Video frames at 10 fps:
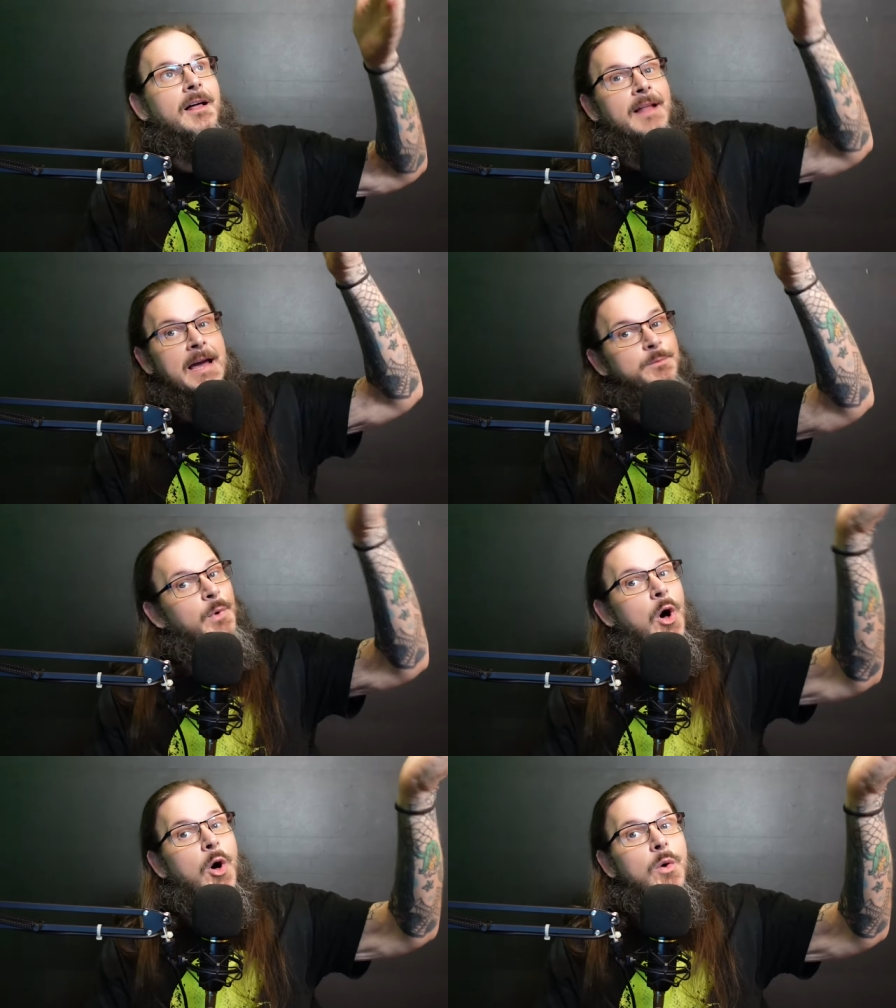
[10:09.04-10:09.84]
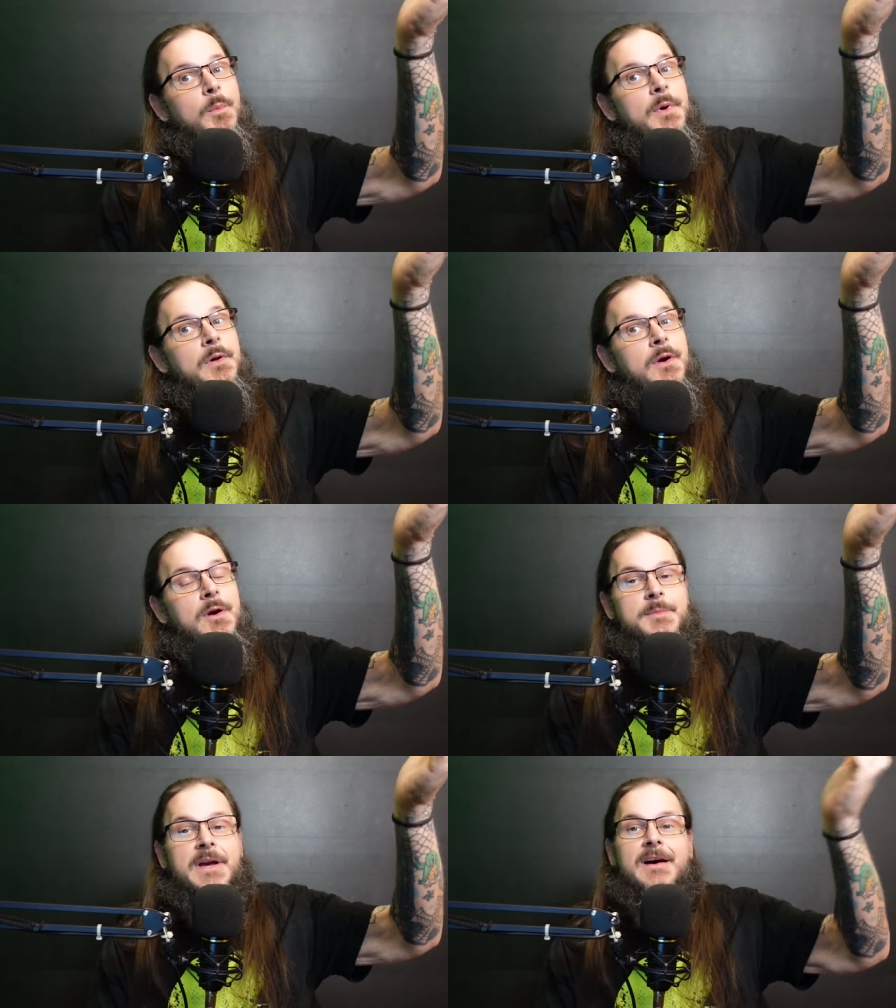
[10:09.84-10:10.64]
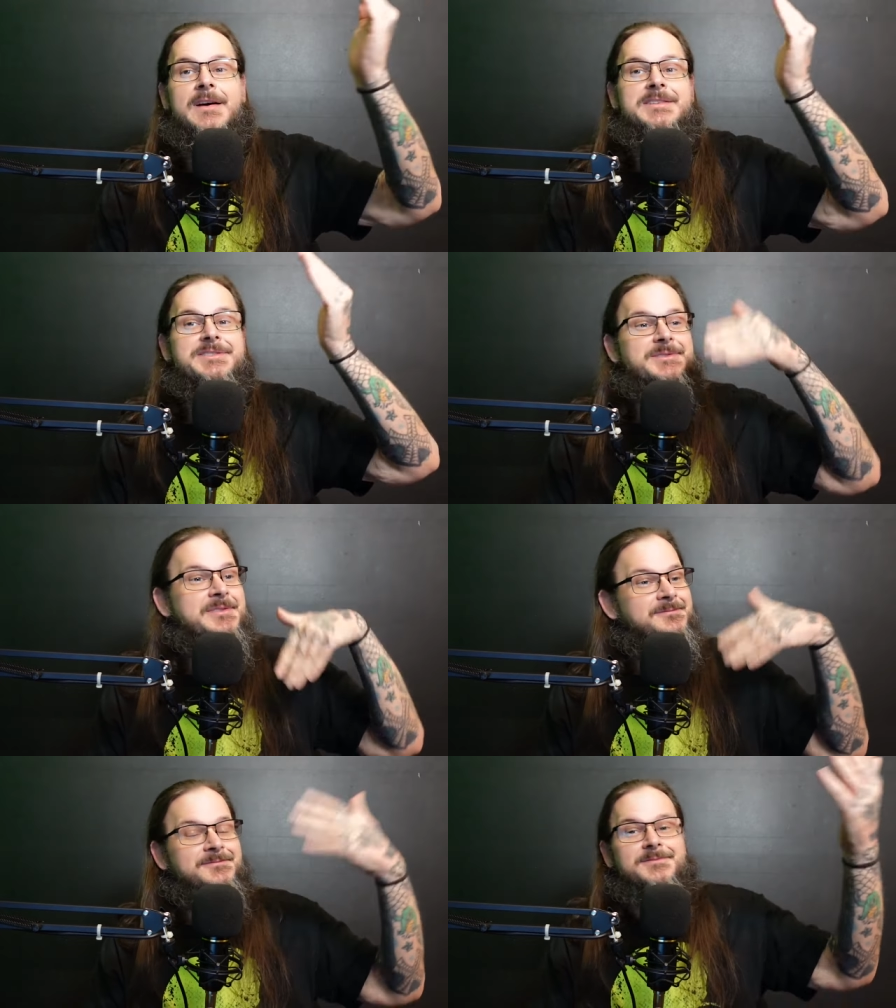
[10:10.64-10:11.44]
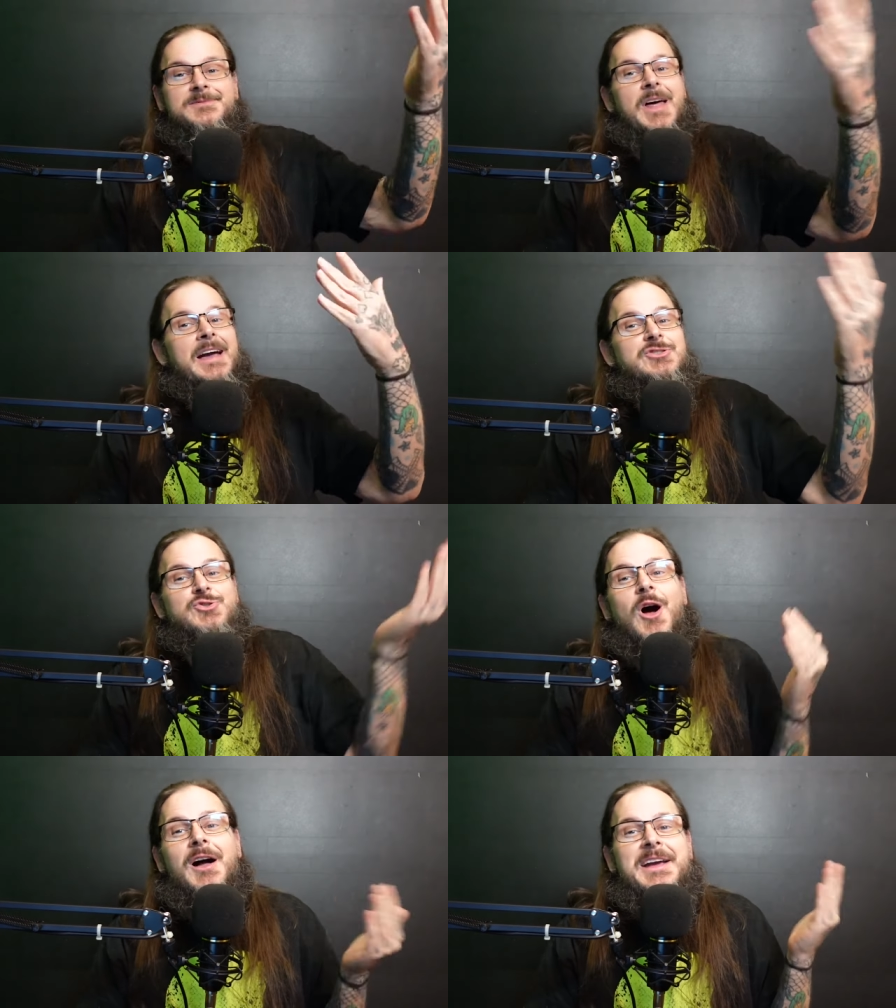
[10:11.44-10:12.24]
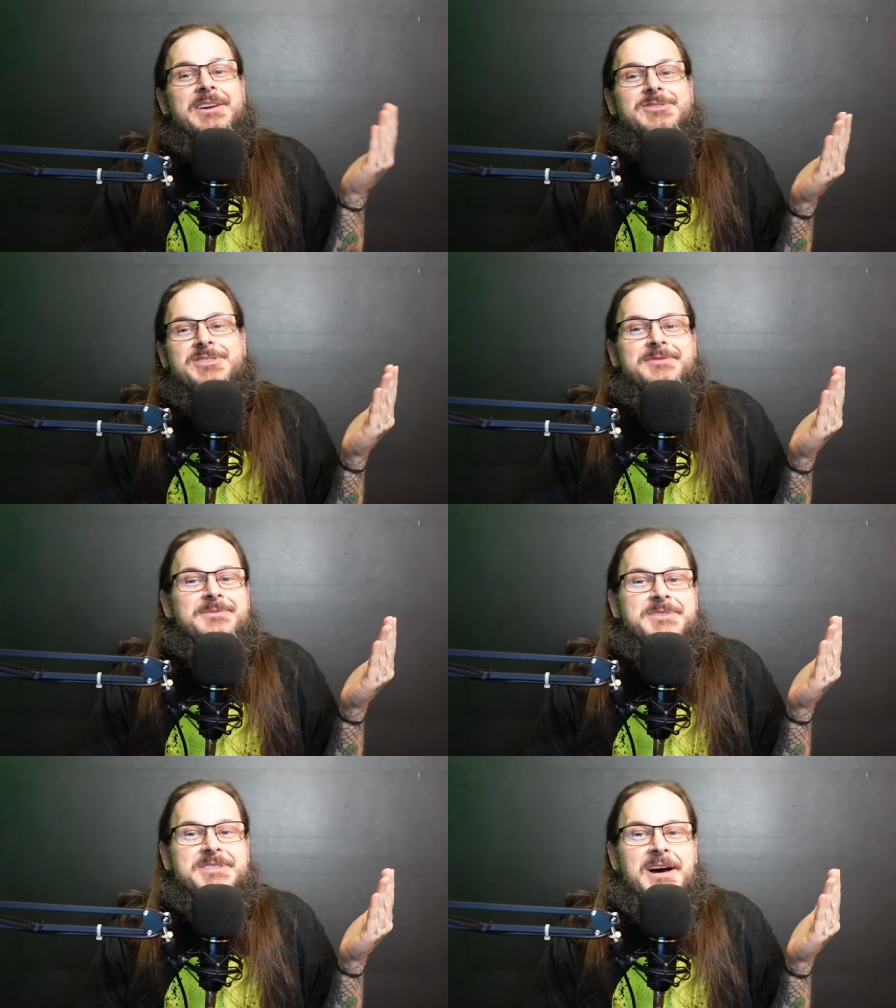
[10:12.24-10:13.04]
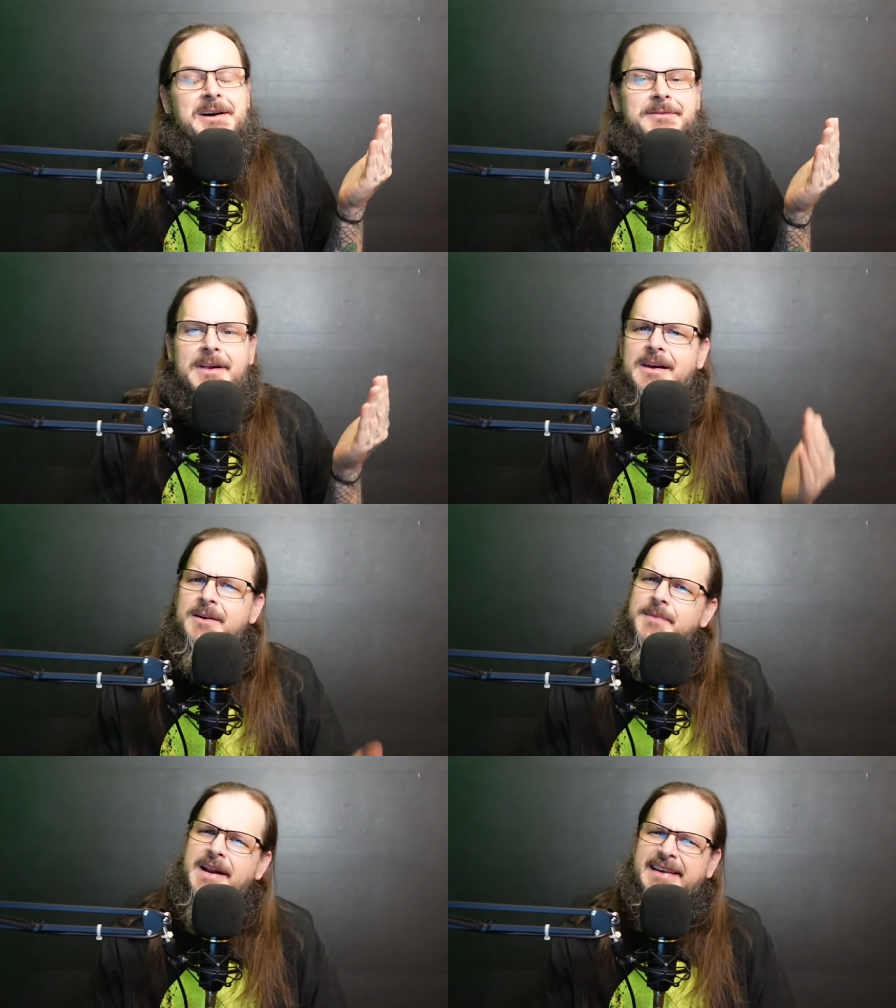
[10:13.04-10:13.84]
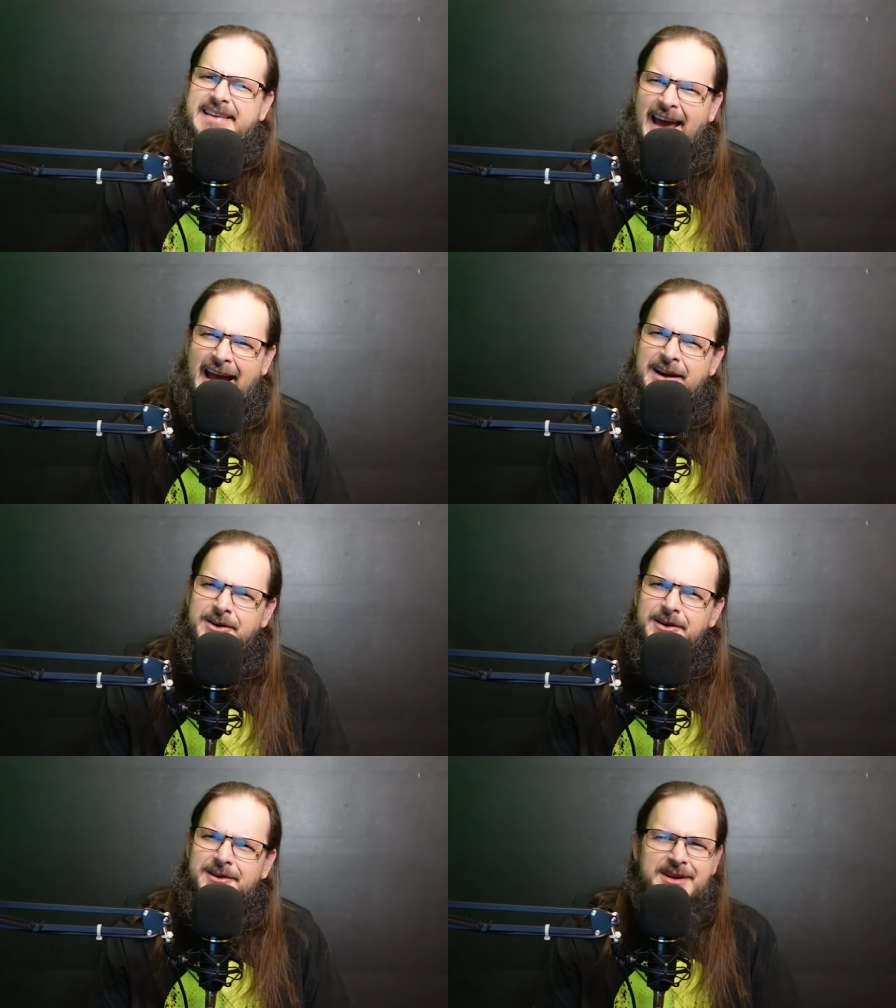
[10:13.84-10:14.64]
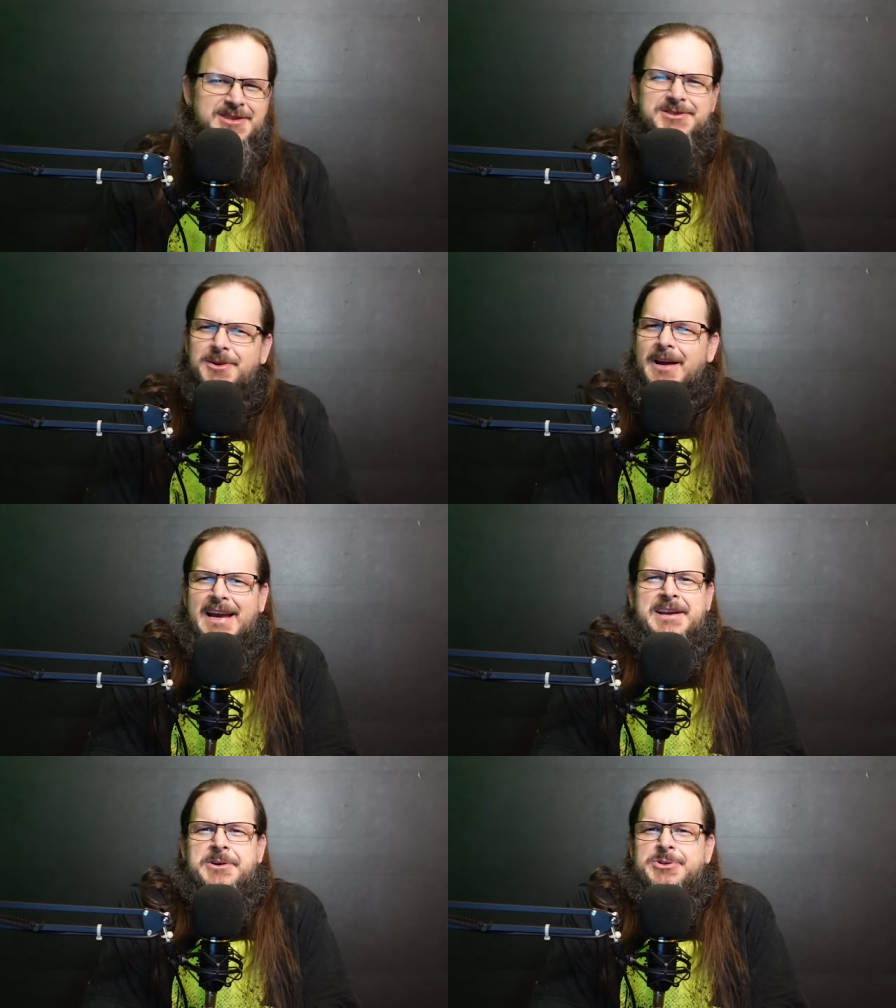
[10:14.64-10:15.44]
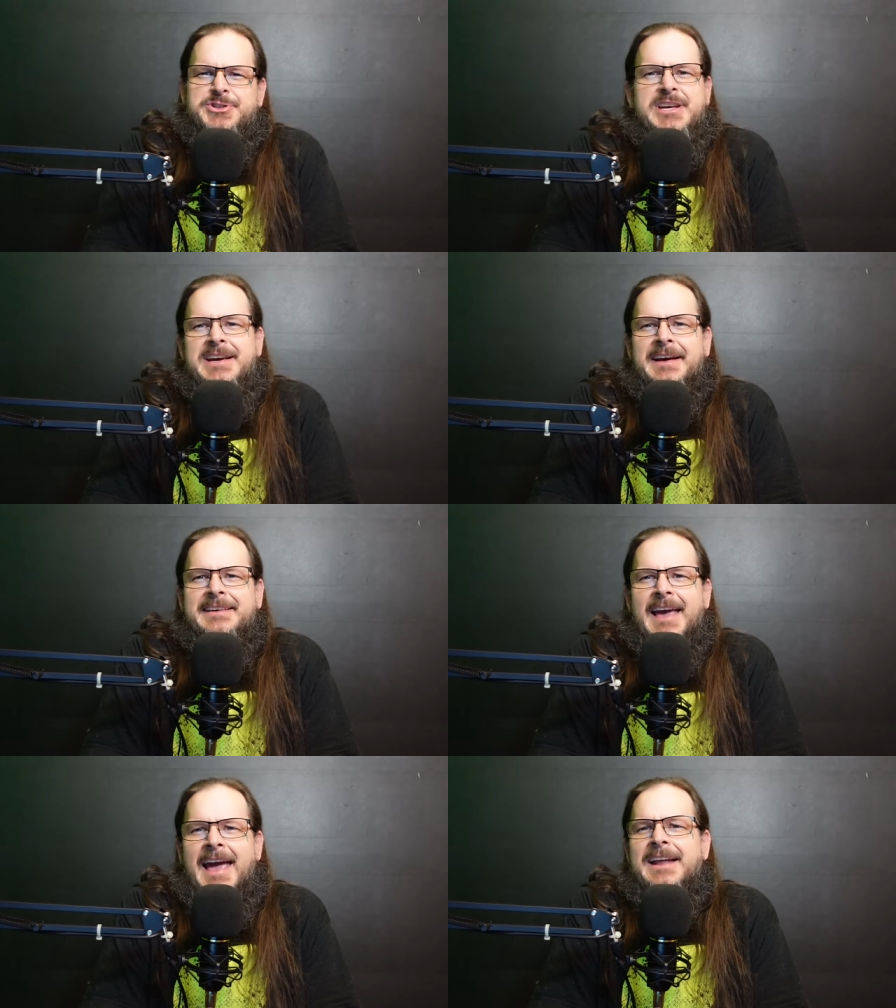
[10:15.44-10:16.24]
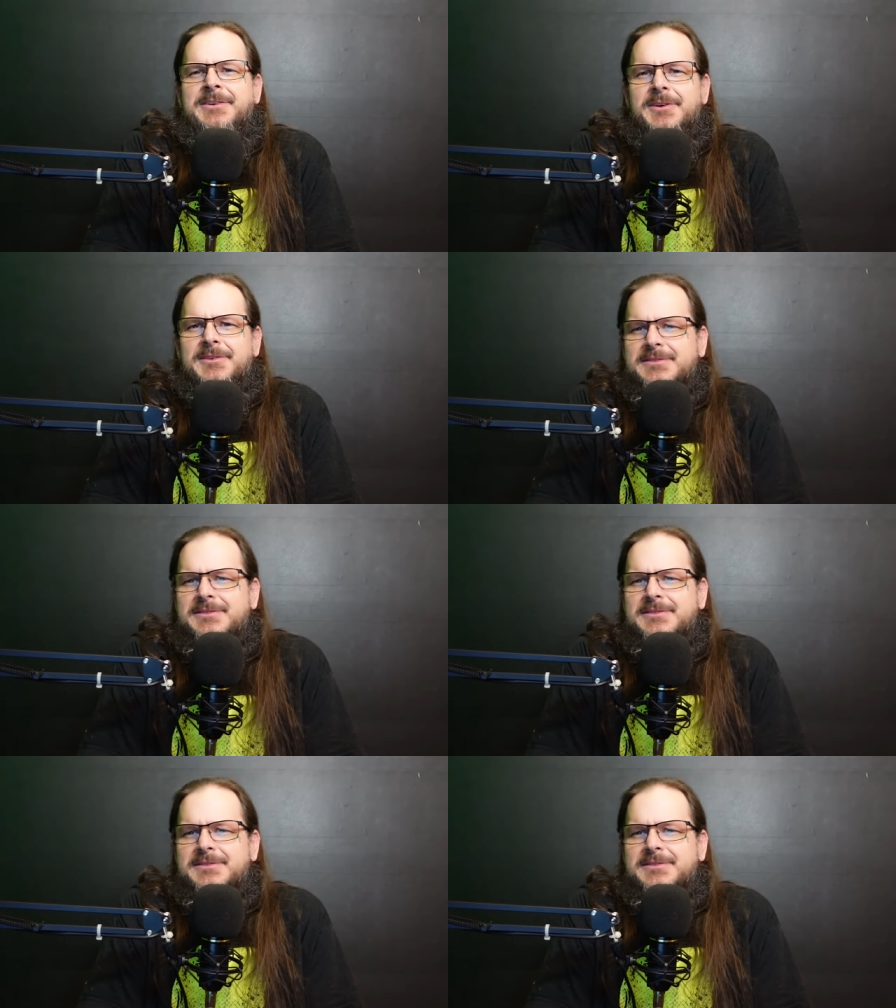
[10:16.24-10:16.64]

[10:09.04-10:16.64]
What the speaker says: bulb, because they can draw energy from stuff. But a candle? There's no energy in a candle.